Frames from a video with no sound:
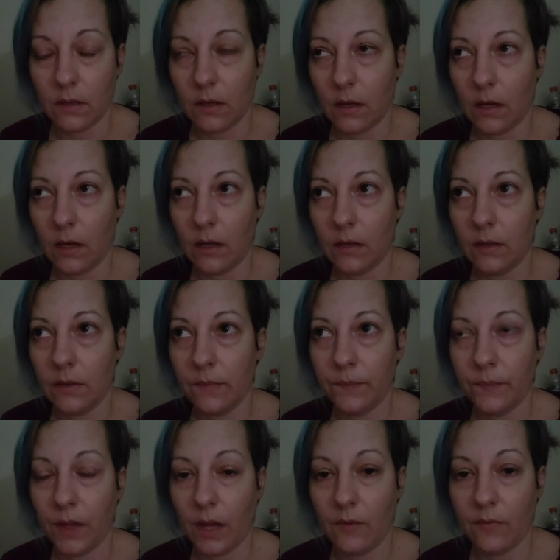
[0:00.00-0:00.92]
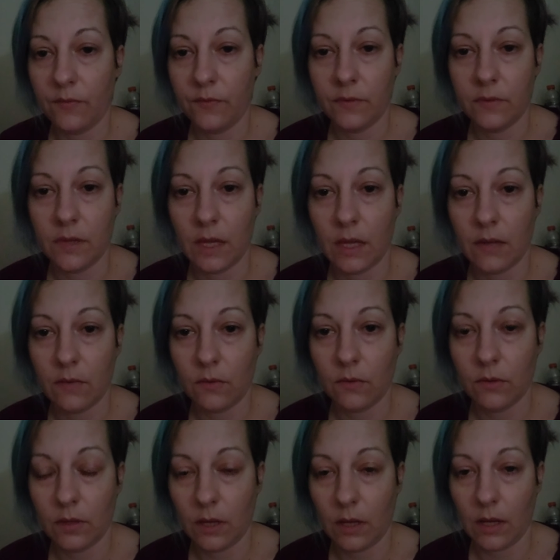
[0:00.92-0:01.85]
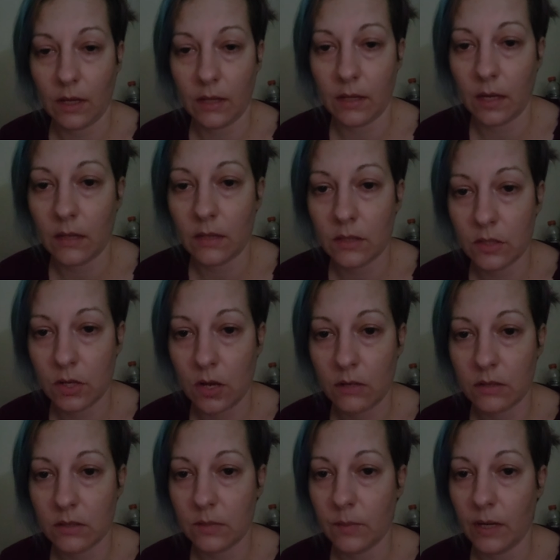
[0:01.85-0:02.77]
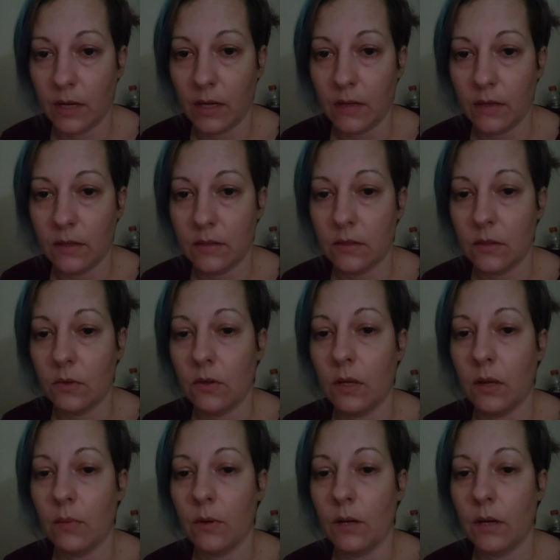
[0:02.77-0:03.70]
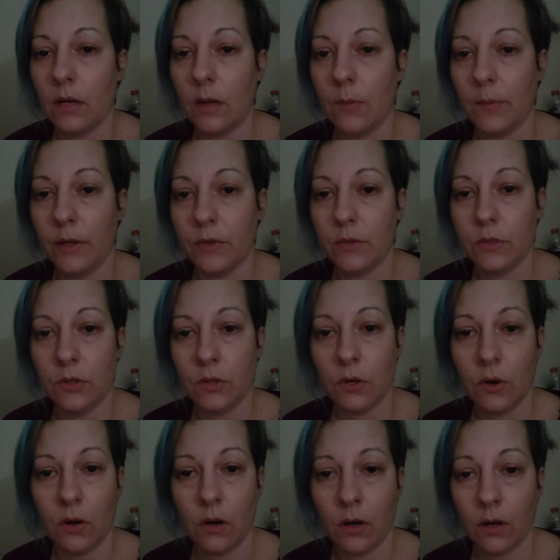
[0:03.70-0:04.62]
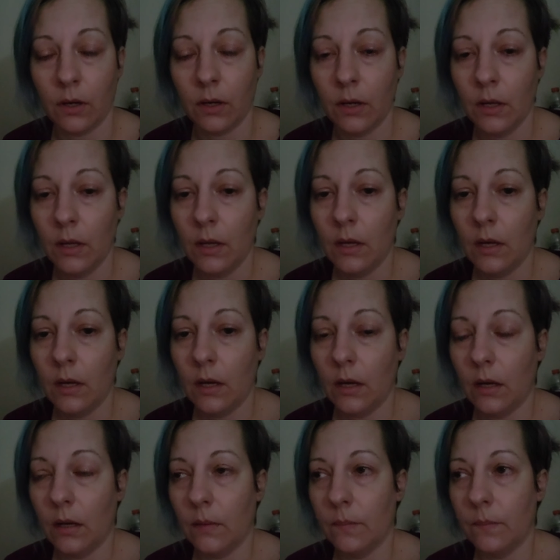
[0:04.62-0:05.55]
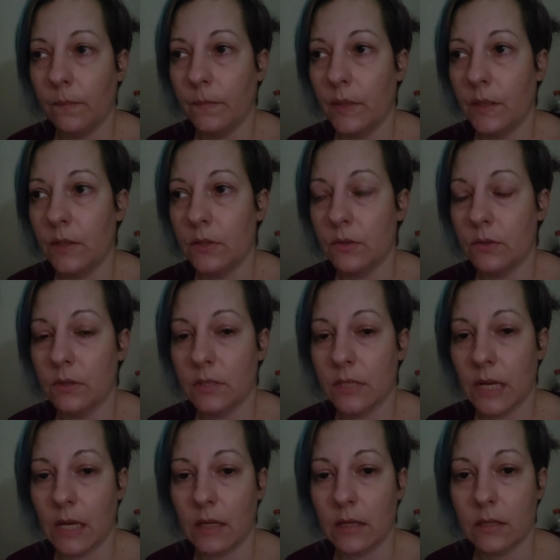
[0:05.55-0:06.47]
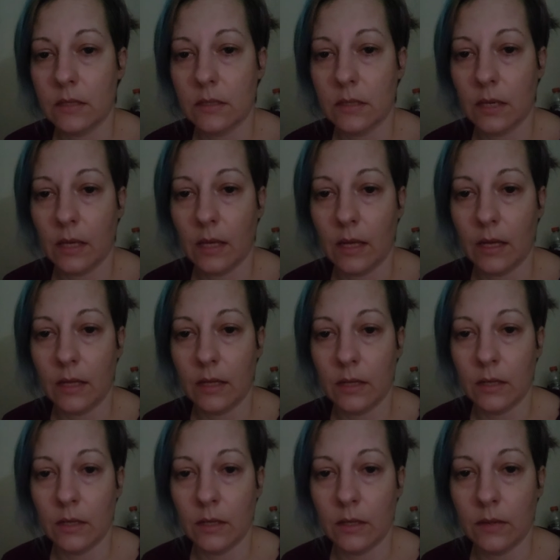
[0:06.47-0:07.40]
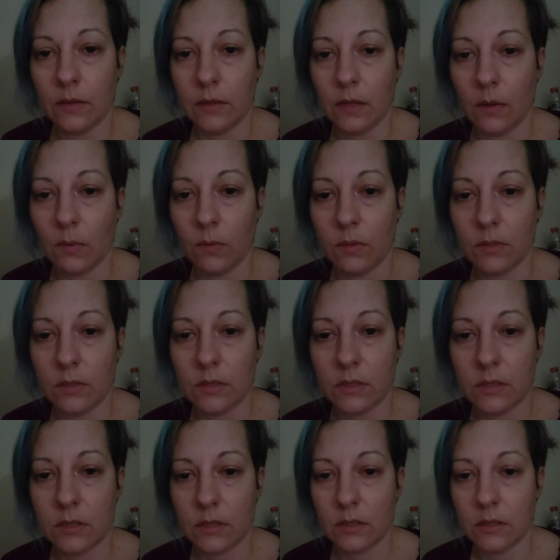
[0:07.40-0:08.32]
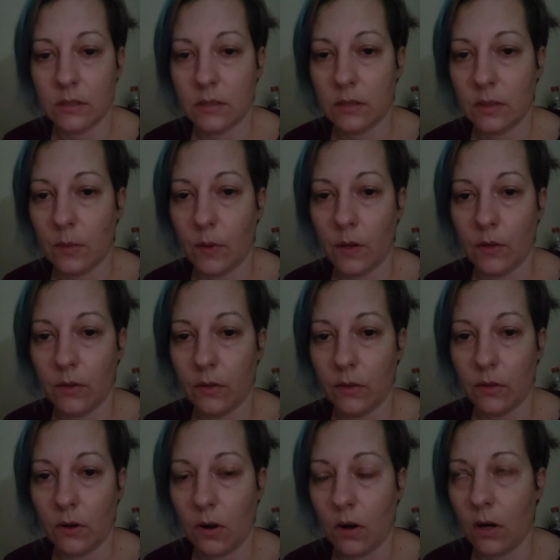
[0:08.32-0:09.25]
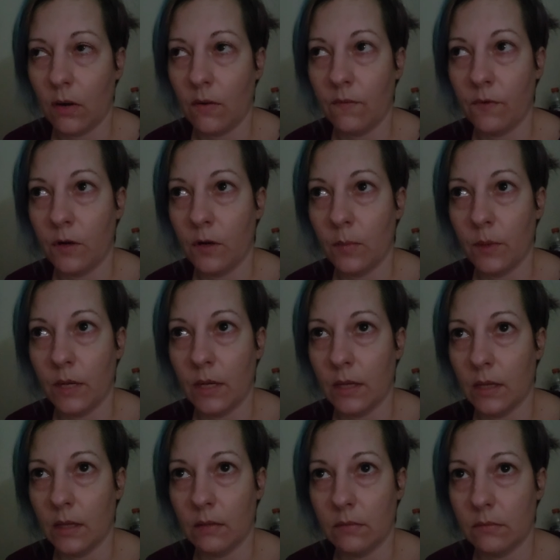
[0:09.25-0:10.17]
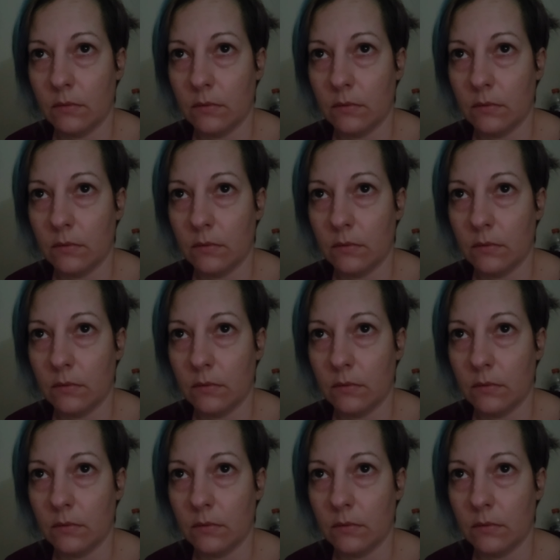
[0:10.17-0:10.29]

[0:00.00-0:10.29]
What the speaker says: I got to talk to somebody and they said, okay, we're gonna come out to your car, and do the test. And there was some other car in front of me that.